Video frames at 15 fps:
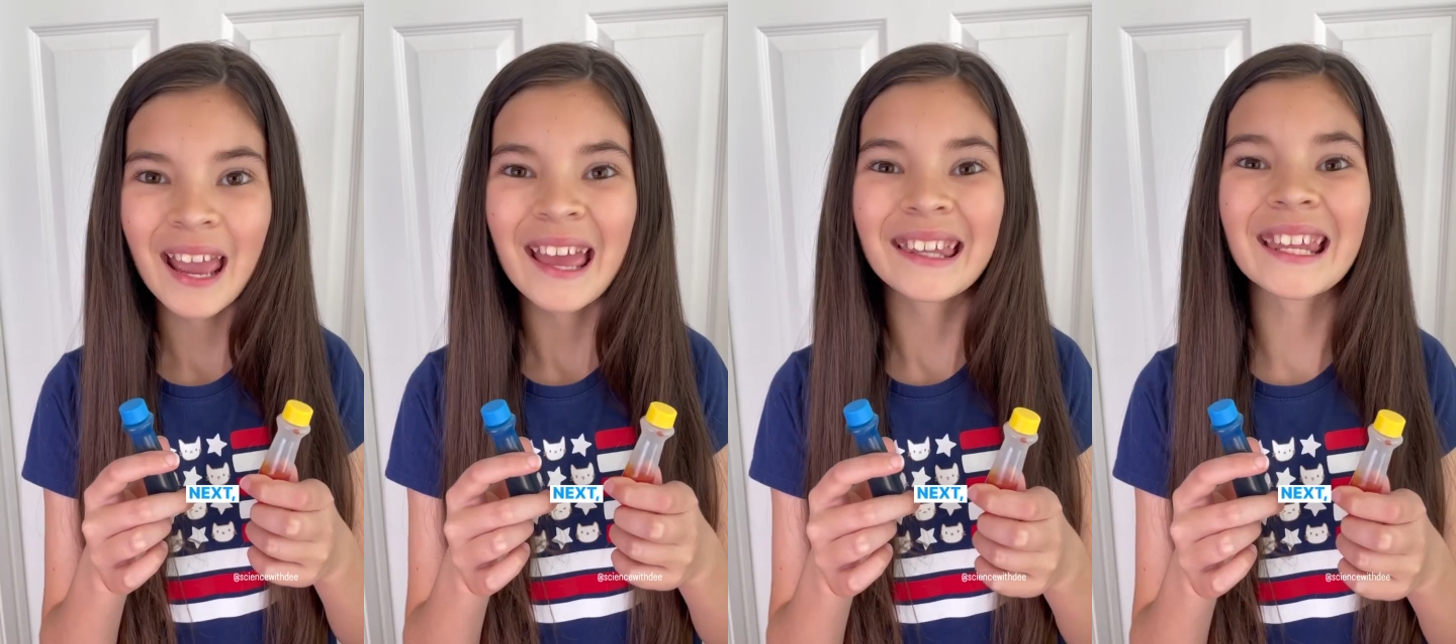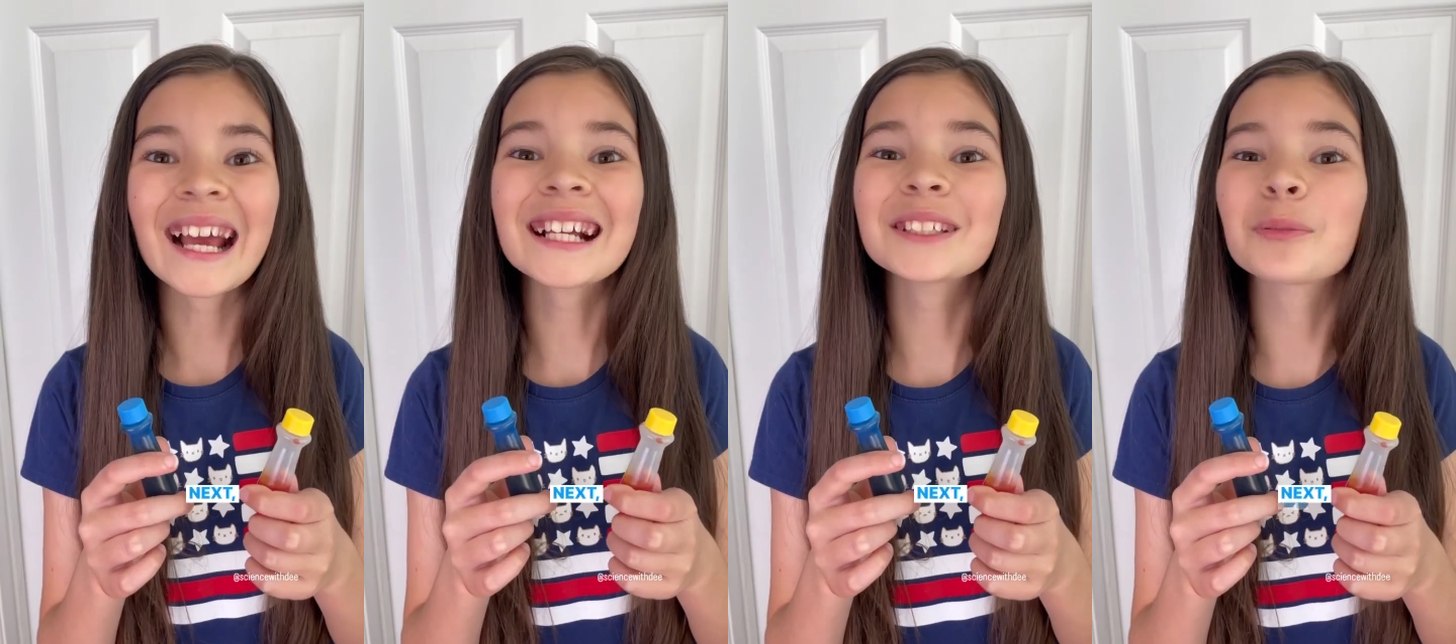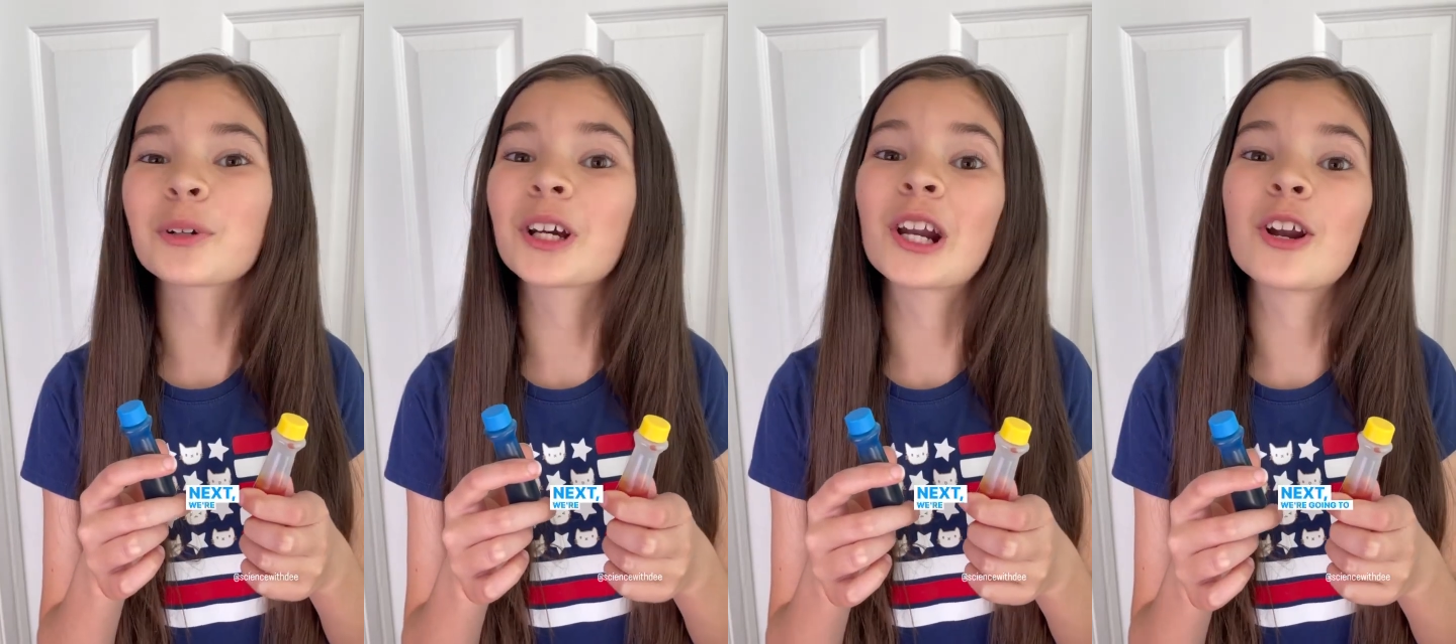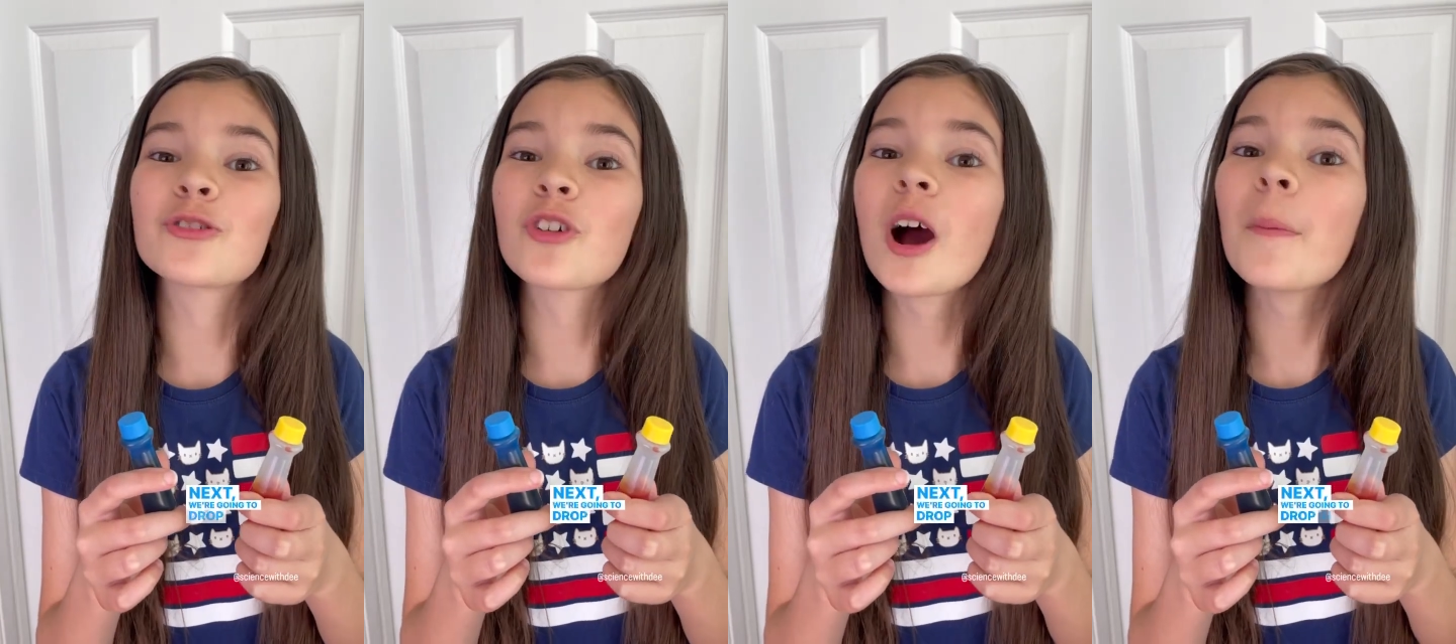Next, we're going to
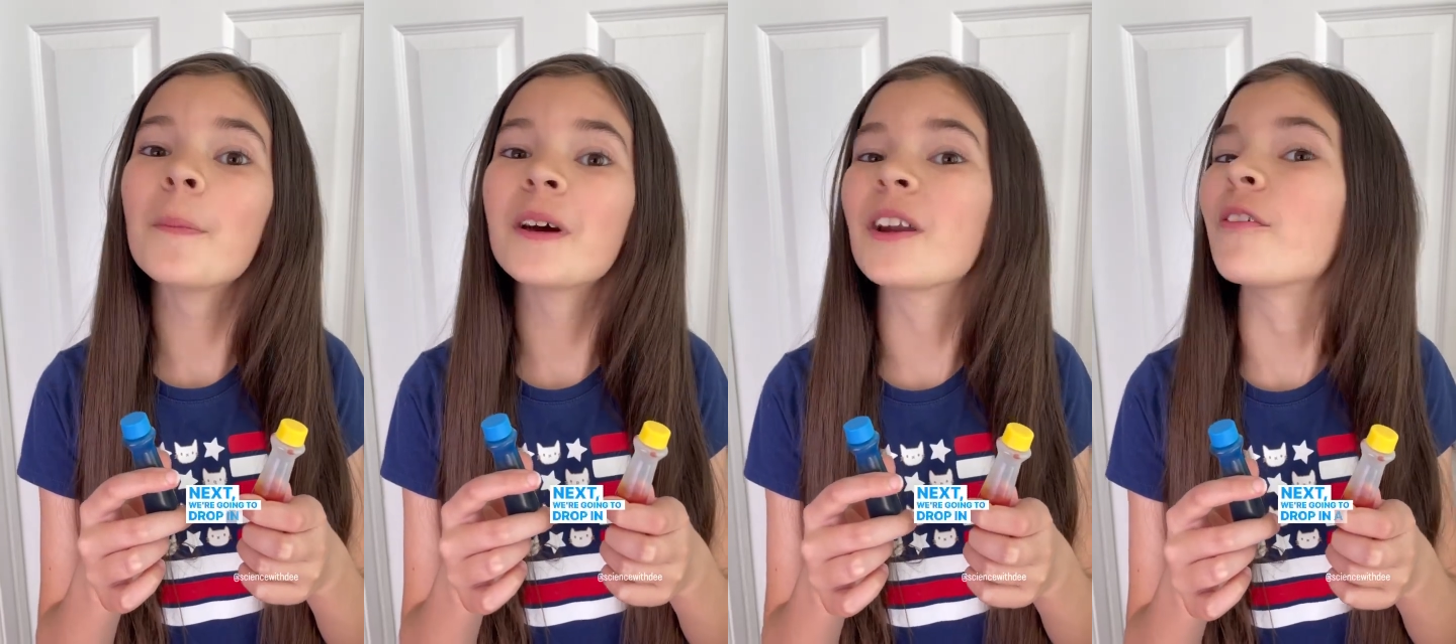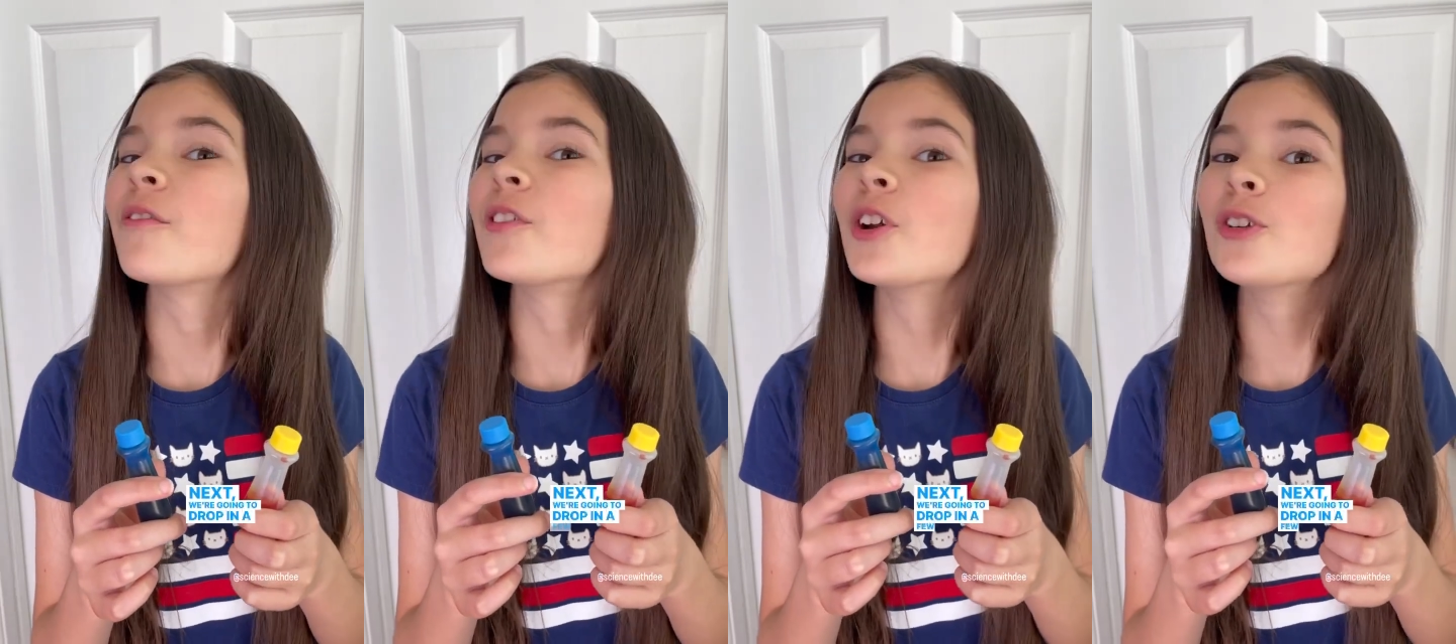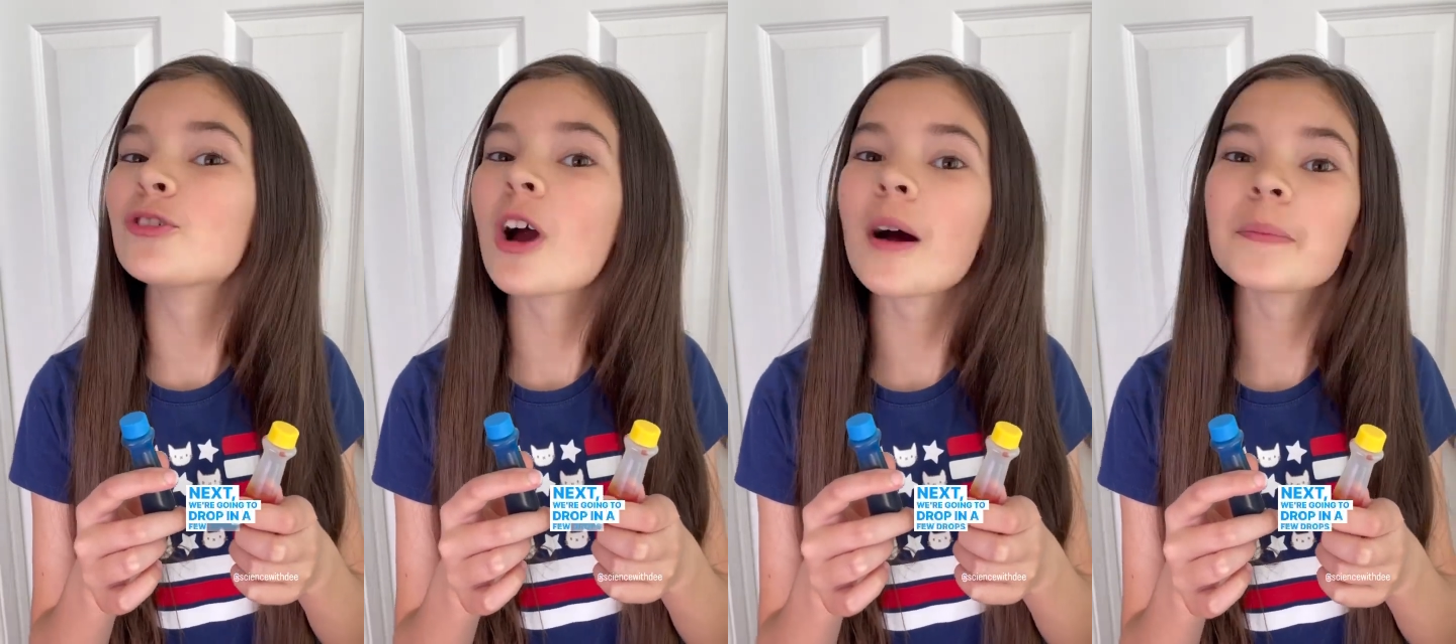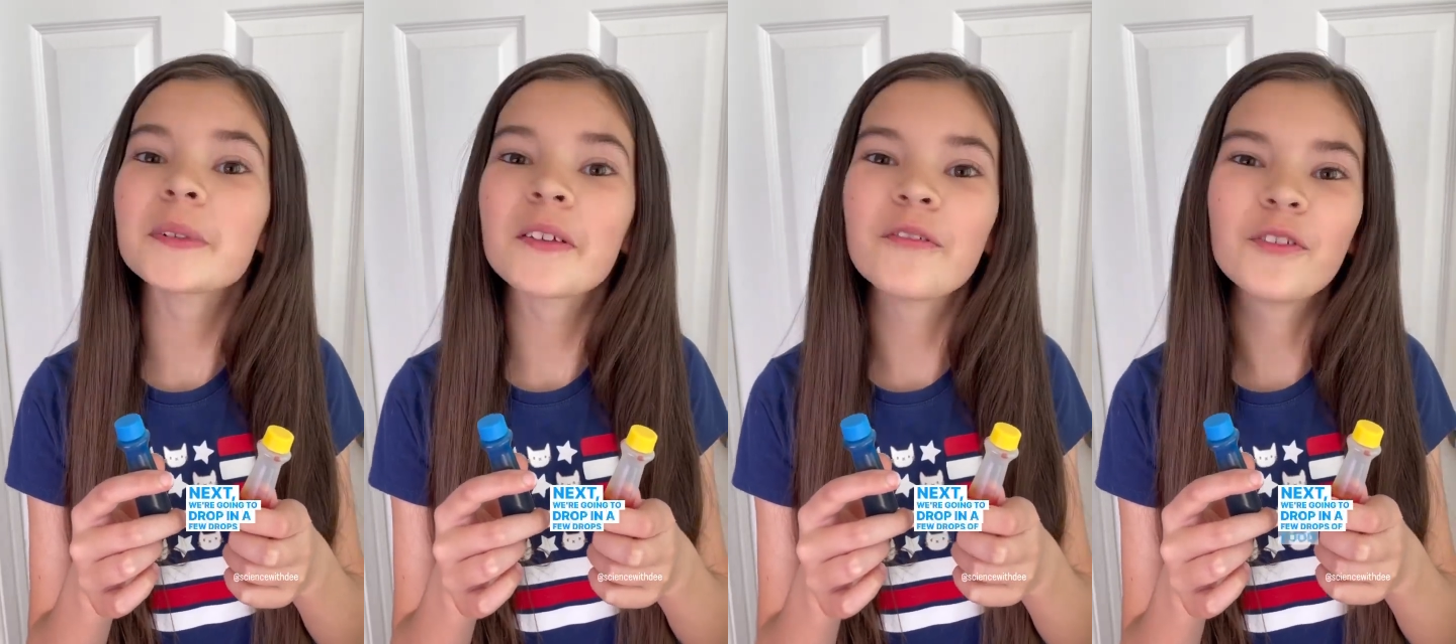drop in a few
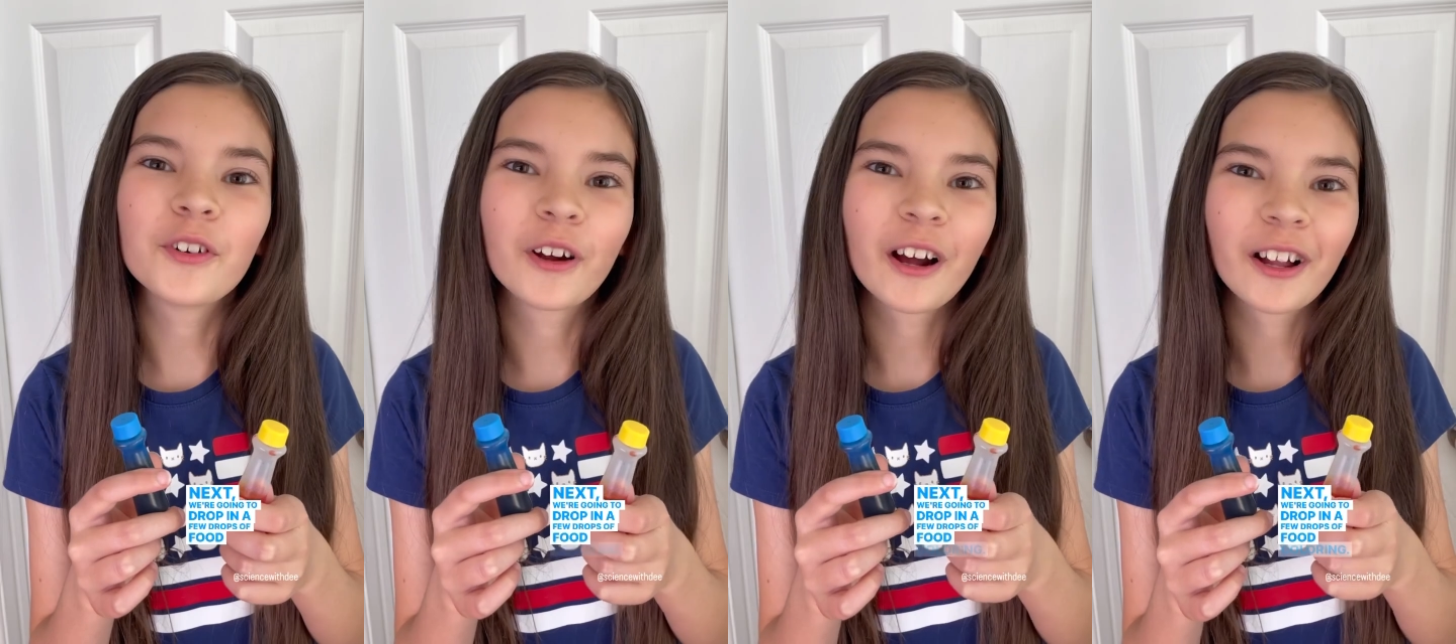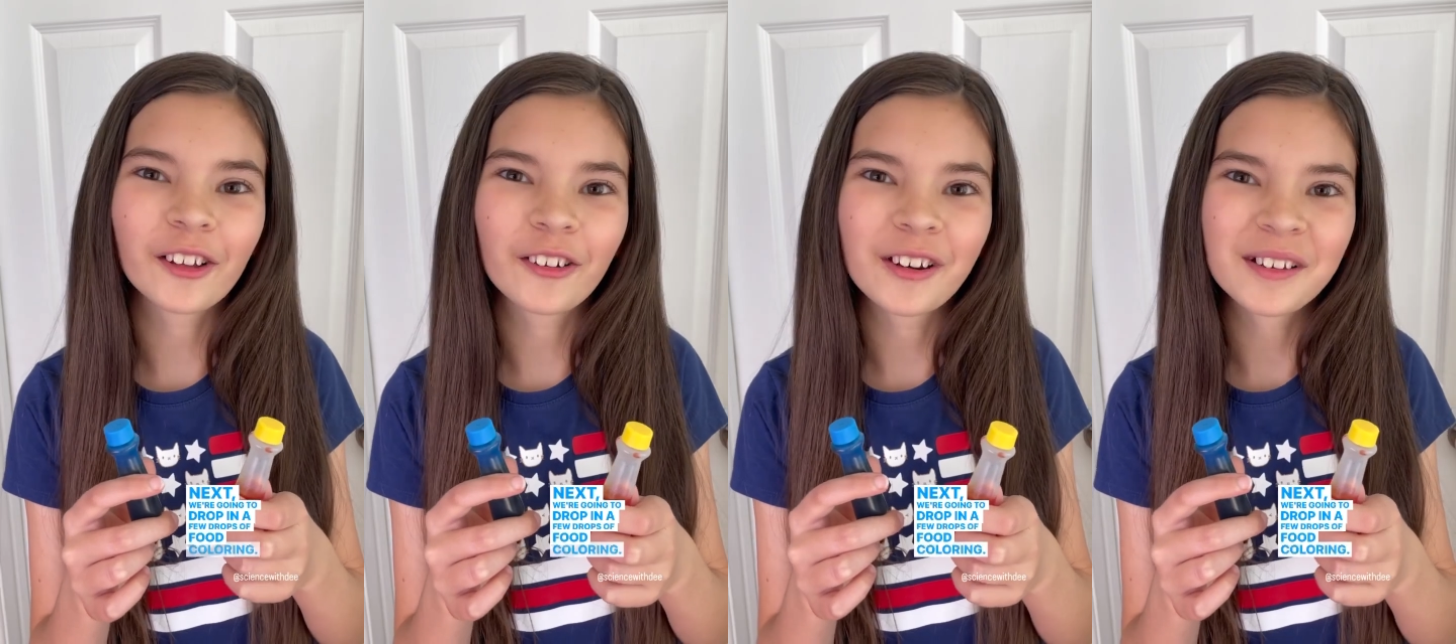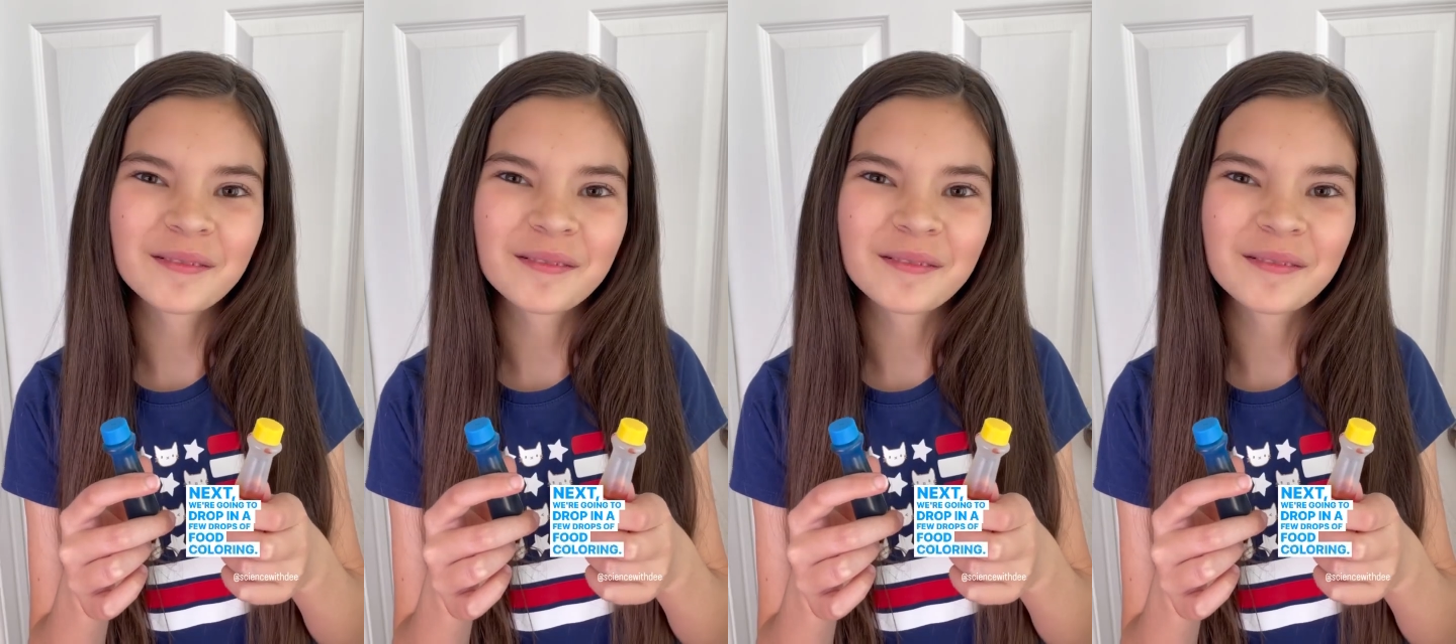drops of food coloring.